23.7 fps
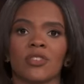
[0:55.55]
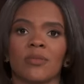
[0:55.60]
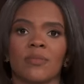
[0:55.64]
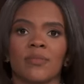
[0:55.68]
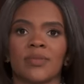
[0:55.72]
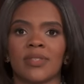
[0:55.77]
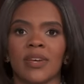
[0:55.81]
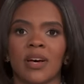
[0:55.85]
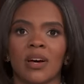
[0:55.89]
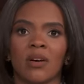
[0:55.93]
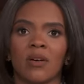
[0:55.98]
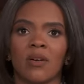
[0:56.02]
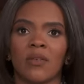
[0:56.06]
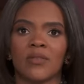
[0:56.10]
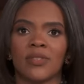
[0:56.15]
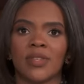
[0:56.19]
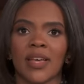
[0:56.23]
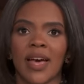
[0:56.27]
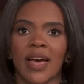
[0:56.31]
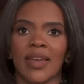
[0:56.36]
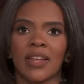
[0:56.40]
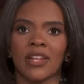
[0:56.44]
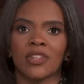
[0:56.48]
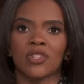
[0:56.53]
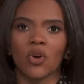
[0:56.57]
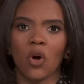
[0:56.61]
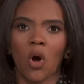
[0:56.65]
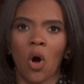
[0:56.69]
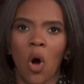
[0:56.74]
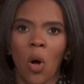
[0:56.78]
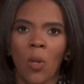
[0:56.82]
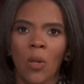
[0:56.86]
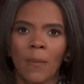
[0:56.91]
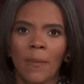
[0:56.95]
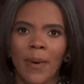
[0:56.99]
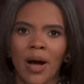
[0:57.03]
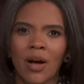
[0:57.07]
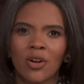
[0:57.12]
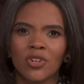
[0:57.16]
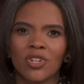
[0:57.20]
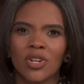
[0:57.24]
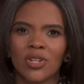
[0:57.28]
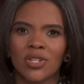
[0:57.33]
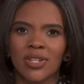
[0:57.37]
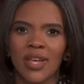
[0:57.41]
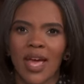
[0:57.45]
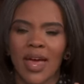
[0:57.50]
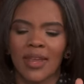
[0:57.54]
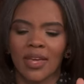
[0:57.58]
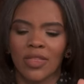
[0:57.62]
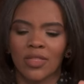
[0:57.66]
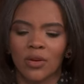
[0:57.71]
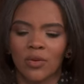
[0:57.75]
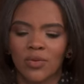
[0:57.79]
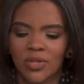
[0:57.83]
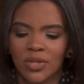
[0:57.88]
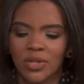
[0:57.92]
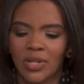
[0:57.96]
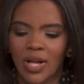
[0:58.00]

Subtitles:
of themselves, and it's all about just getting those